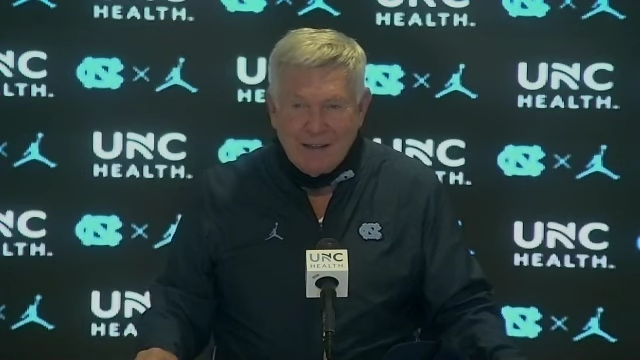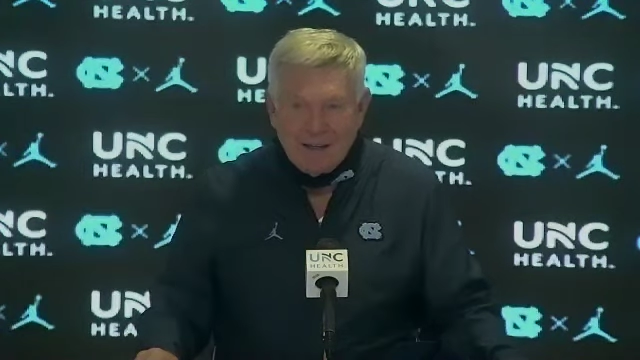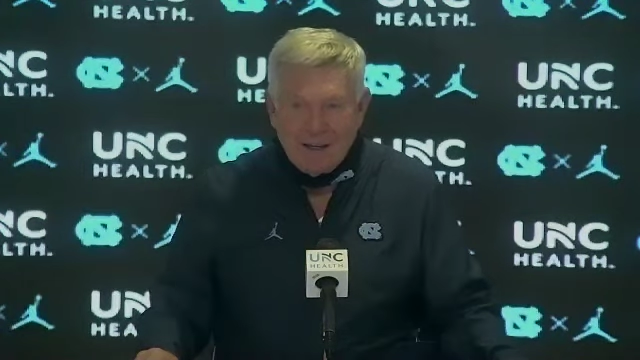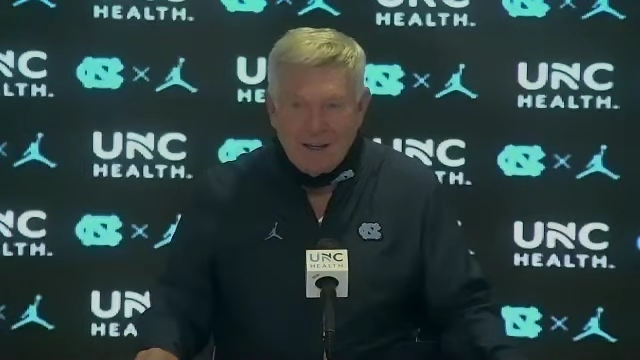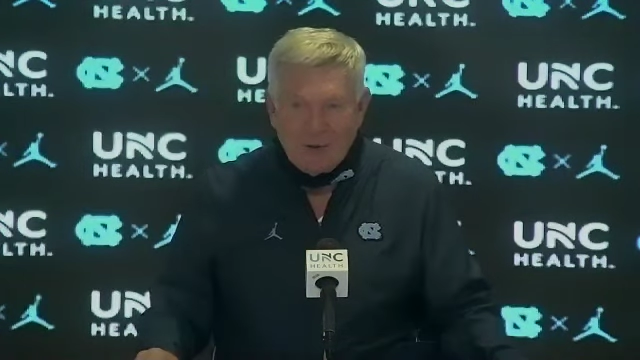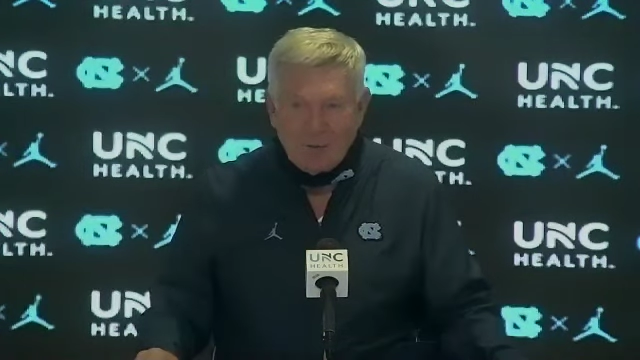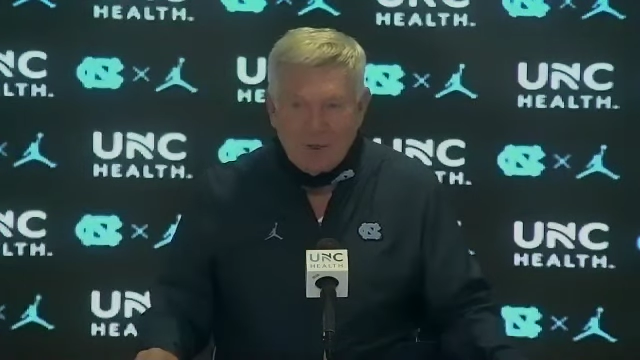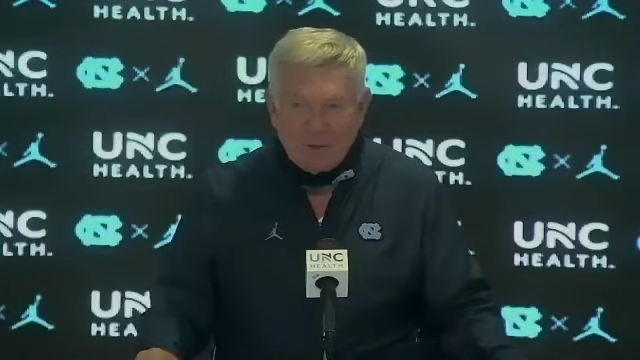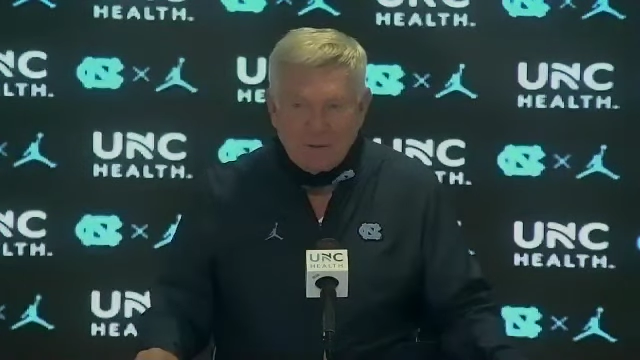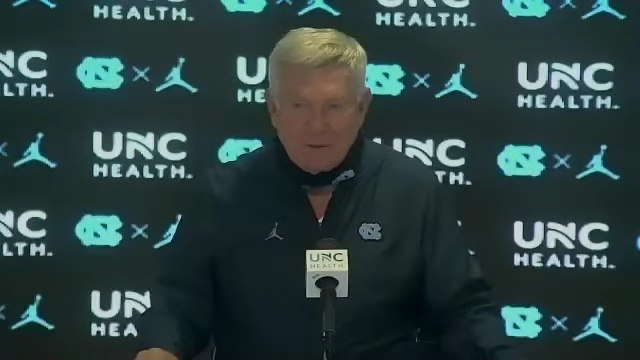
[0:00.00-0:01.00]

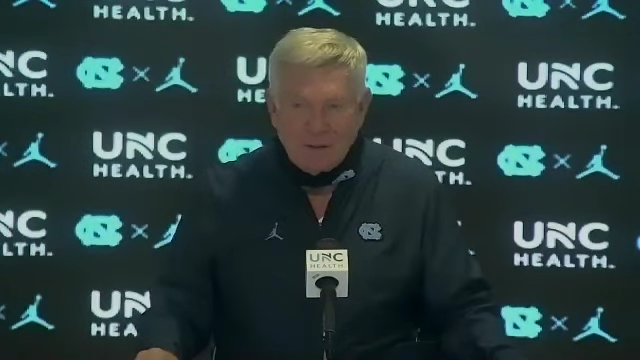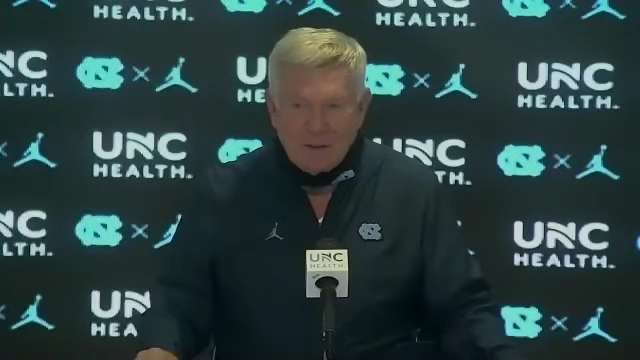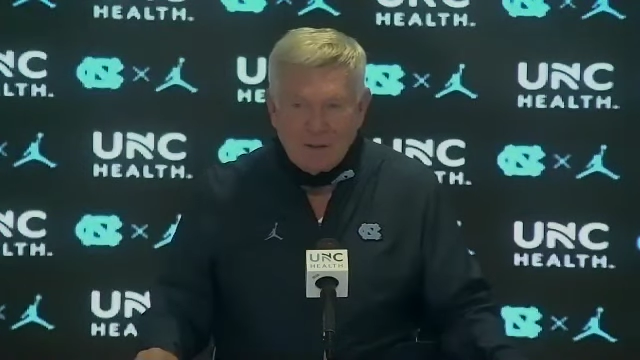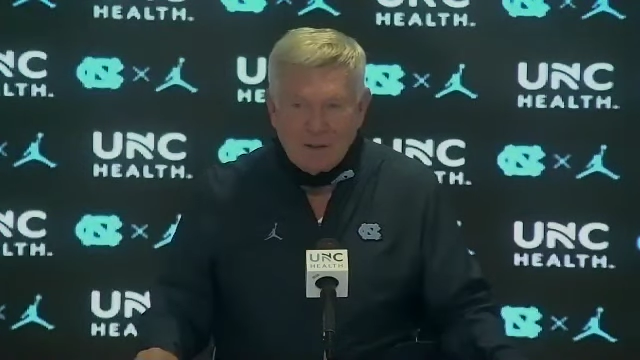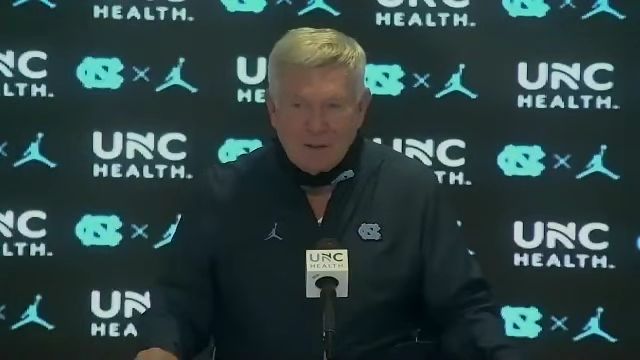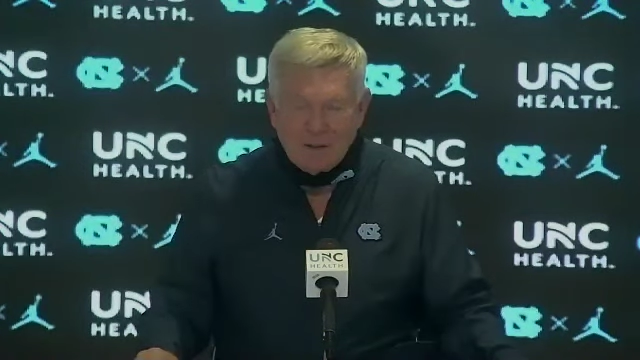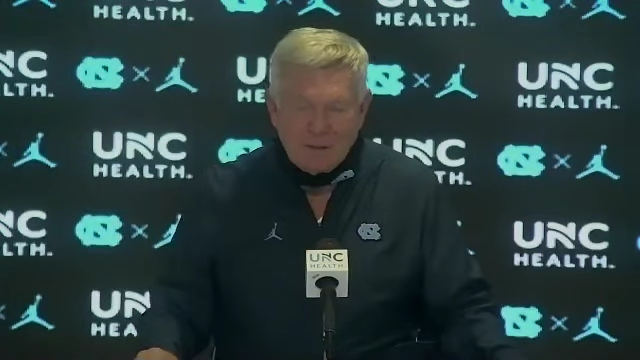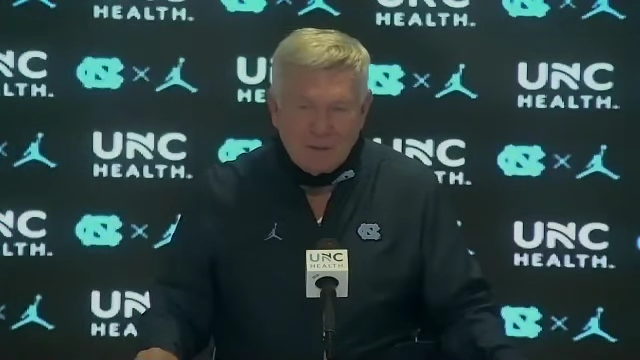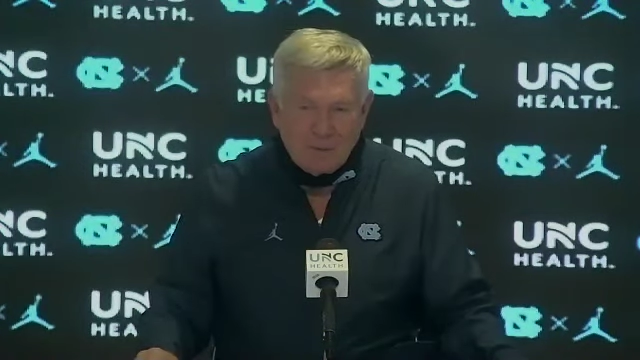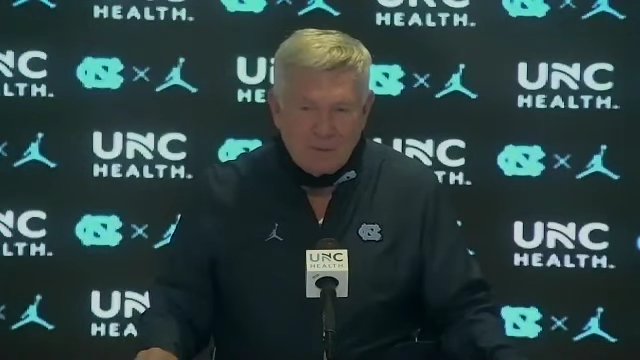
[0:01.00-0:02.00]
But
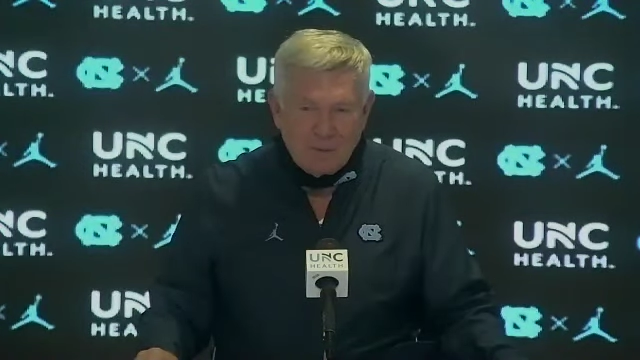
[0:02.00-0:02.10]
the